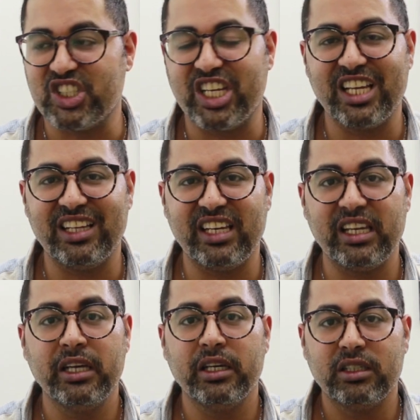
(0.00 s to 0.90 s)

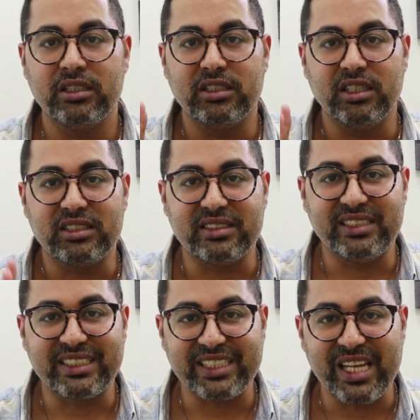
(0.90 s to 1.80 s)
Chile,
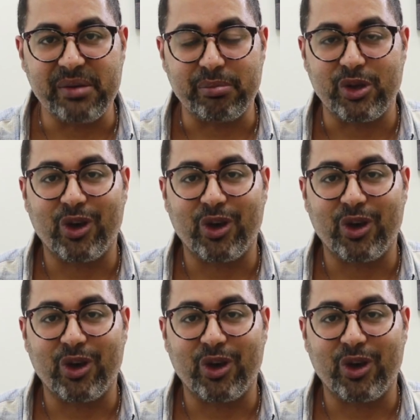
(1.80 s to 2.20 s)
it's the same.